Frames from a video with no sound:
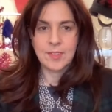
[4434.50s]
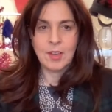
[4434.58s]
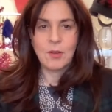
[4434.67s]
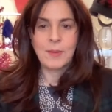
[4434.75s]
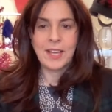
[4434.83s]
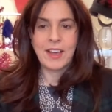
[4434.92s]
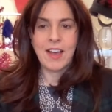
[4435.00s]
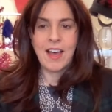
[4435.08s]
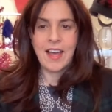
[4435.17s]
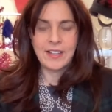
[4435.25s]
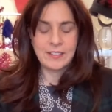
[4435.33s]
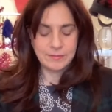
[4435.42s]
Oh my
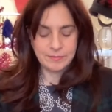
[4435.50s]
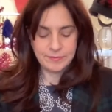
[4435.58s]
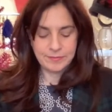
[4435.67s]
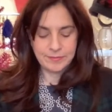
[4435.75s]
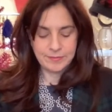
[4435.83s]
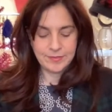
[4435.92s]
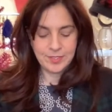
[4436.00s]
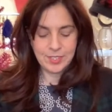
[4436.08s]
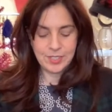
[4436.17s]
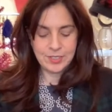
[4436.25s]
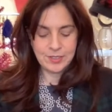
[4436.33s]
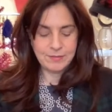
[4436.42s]
God.
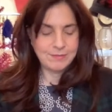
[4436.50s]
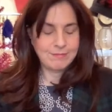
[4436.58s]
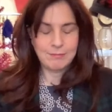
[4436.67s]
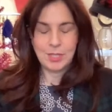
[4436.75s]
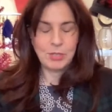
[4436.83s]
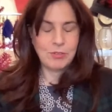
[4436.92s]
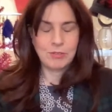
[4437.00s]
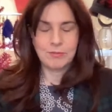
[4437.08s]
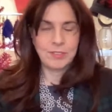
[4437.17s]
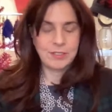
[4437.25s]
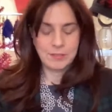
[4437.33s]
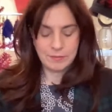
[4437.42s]
Beautiful.
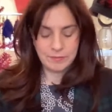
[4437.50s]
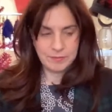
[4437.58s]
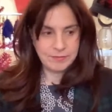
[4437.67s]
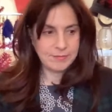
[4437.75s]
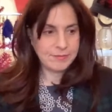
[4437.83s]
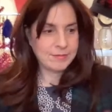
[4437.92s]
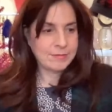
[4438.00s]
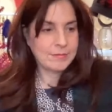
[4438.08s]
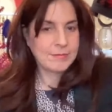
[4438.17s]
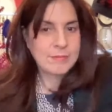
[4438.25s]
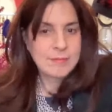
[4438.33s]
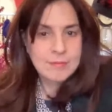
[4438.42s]
And
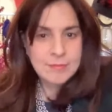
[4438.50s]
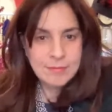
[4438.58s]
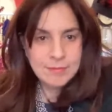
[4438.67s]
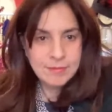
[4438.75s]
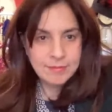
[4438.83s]
sold.